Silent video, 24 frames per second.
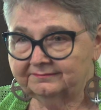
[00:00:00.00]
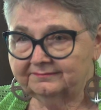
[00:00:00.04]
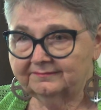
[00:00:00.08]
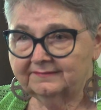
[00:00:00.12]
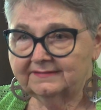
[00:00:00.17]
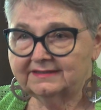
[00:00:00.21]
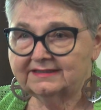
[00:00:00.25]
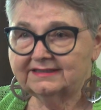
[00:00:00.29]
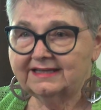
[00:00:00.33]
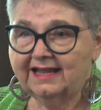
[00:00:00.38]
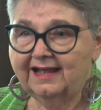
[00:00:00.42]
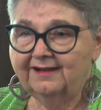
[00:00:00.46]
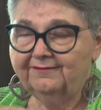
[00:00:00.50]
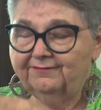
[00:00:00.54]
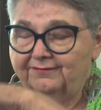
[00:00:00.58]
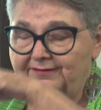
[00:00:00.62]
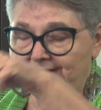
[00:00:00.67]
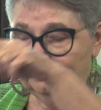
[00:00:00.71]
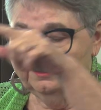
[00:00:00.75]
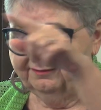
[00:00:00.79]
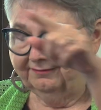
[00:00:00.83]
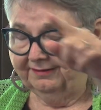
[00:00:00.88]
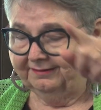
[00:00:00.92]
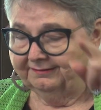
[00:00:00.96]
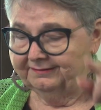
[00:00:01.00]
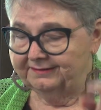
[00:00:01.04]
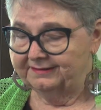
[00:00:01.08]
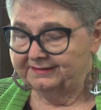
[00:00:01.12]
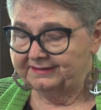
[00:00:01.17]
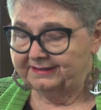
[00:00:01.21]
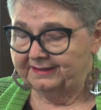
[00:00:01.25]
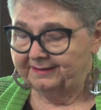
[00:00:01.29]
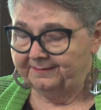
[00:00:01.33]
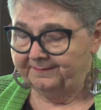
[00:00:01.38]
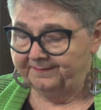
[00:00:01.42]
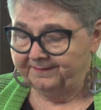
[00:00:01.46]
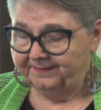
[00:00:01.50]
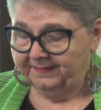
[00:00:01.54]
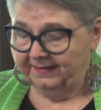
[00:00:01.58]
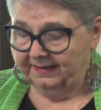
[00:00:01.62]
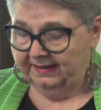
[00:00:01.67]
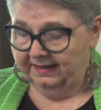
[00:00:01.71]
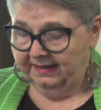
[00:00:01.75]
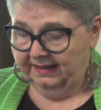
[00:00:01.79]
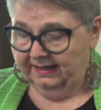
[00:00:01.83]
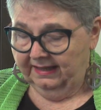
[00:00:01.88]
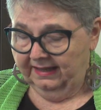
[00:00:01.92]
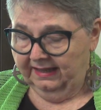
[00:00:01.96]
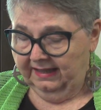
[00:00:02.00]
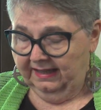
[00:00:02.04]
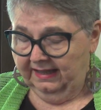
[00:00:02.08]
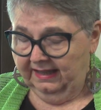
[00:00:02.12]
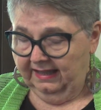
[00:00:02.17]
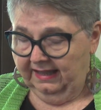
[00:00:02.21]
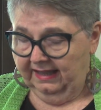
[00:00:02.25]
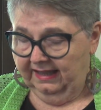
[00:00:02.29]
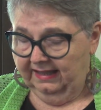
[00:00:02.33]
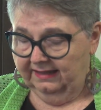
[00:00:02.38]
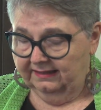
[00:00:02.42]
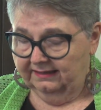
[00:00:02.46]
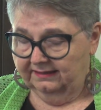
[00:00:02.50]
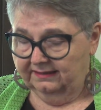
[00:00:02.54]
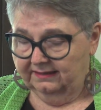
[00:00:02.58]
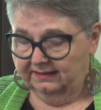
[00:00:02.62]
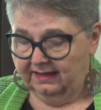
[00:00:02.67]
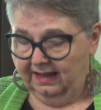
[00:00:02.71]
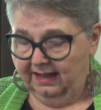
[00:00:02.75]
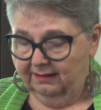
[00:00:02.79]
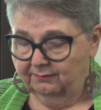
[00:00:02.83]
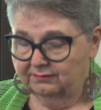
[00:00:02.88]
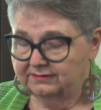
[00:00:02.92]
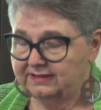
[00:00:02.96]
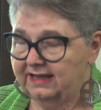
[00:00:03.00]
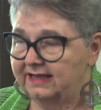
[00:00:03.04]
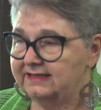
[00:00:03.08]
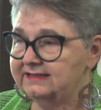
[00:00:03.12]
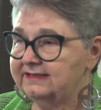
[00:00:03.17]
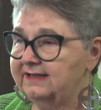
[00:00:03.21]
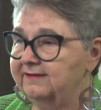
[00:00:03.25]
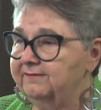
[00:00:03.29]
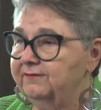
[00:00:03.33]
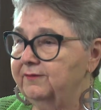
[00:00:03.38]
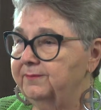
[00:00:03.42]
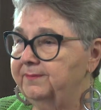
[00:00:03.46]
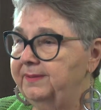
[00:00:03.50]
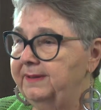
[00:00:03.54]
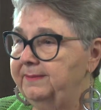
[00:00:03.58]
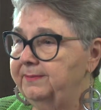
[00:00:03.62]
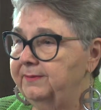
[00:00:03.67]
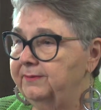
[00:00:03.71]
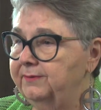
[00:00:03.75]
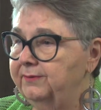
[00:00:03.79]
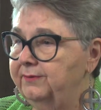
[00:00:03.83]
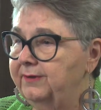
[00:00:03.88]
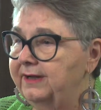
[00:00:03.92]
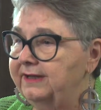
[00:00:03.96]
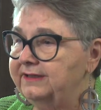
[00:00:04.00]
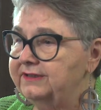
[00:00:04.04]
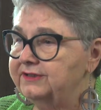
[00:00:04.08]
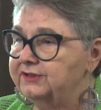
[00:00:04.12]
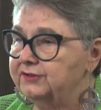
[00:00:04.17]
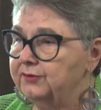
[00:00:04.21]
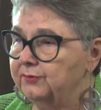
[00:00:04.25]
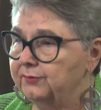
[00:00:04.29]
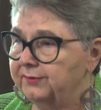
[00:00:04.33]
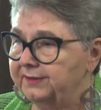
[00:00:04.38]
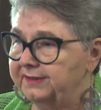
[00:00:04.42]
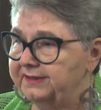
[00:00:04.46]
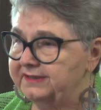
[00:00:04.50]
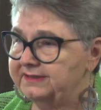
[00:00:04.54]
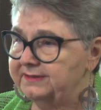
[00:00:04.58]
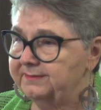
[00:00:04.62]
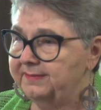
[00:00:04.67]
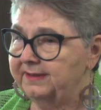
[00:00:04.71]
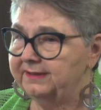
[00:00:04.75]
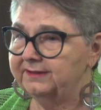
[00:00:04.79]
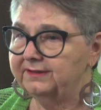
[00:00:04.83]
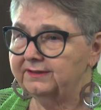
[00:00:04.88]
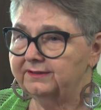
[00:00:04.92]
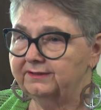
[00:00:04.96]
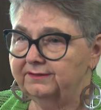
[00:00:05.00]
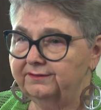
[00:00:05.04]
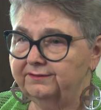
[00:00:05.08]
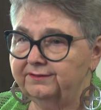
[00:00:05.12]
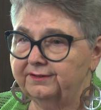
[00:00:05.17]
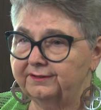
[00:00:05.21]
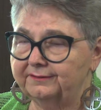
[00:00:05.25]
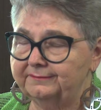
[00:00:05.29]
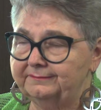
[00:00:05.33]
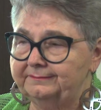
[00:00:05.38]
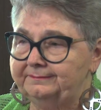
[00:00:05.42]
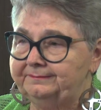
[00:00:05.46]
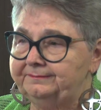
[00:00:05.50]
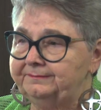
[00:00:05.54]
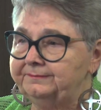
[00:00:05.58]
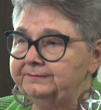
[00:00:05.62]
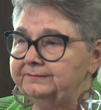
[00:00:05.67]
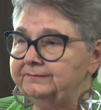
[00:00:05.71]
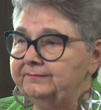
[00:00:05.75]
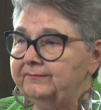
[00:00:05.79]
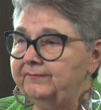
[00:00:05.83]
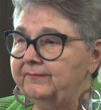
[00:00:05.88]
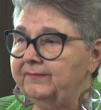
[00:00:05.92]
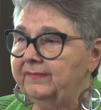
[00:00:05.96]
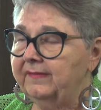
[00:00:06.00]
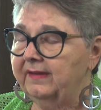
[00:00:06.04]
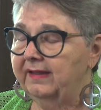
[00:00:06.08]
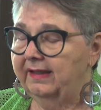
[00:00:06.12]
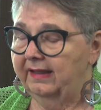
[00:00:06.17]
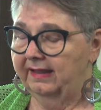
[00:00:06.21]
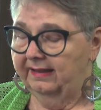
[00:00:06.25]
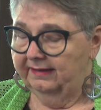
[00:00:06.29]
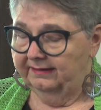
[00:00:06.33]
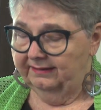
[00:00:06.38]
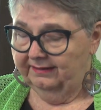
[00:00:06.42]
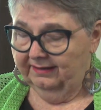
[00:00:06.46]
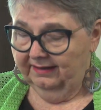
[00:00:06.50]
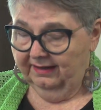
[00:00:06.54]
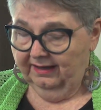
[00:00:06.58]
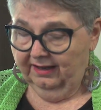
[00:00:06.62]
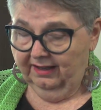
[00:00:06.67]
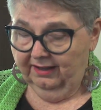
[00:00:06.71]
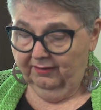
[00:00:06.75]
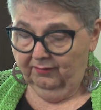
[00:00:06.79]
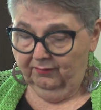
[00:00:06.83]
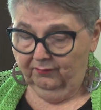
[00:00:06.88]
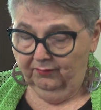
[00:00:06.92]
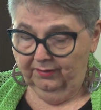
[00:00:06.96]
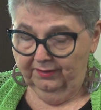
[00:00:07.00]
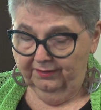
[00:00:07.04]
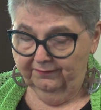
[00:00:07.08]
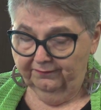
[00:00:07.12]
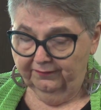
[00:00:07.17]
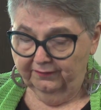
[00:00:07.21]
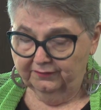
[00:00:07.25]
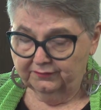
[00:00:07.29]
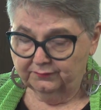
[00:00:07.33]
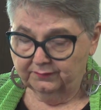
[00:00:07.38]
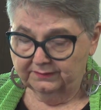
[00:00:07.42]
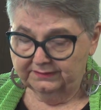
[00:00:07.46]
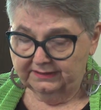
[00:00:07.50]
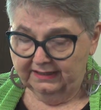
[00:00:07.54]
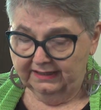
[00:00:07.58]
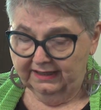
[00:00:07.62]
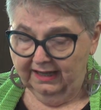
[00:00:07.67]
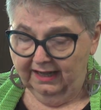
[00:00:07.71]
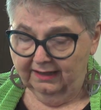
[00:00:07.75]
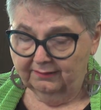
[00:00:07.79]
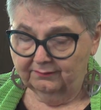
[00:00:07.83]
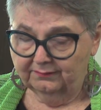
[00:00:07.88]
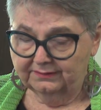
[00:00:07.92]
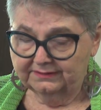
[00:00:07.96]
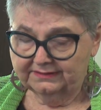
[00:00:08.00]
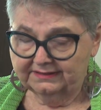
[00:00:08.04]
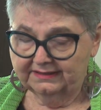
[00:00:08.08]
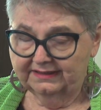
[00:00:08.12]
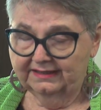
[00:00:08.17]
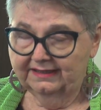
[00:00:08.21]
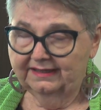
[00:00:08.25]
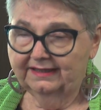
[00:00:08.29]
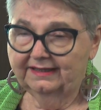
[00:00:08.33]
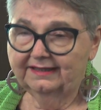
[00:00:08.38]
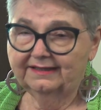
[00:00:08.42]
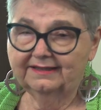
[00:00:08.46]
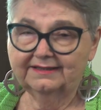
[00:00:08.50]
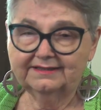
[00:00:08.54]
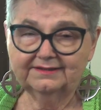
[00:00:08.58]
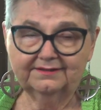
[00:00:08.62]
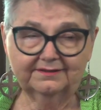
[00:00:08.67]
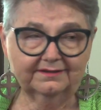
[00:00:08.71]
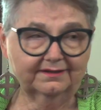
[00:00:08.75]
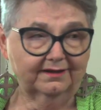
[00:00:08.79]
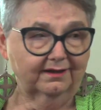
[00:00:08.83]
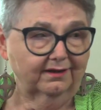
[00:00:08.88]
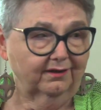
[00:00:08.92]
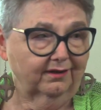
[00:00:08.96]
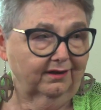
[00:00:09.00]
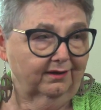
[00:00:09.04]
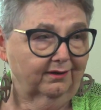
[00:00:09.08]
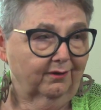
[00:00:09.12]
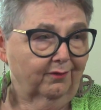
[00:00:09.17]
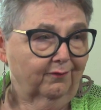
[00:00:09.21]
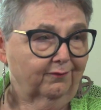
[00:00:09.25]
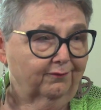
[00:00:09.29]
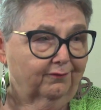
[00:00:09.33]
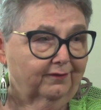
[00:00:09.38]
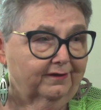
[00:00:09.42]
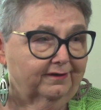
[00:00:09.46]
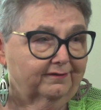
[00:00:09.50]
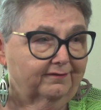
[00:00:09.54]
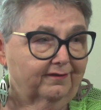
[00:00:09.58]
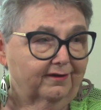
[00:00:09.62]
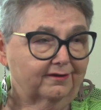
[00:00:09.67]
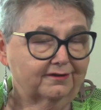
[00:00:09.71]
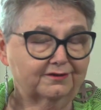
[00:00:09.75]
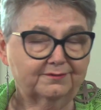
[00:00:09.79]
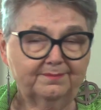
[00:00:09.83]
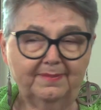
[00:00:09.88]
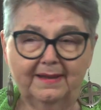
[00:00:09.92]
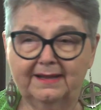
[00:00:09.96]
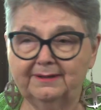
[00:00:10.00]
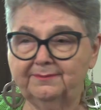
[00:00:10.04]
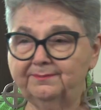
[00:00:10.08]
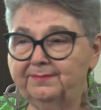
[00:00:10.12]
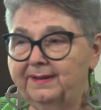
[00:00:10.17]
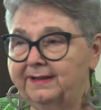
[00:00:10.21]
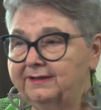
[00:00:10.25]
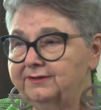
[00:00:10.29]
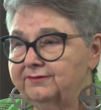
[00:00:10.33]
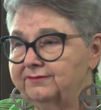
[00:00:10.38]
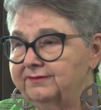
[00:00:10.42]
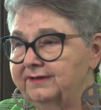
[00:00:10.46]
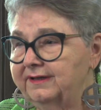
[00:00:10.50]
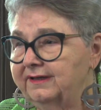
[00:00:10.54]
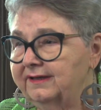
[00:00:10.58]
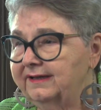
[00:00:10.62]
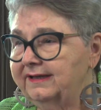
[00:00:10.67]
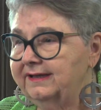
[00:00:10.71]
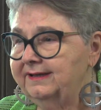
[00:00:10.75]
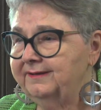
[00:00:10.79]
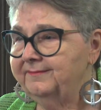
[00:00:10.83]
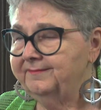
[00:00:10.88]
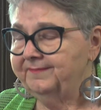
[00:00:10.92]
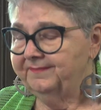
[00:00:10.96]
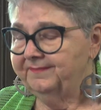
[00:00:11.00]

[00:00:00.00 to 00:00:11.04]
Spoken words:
scaffolding around this thing. And I was asking for people who had stories about the Clutho. And one of the first ones I got was an old friend of ours, Pat Patronelli.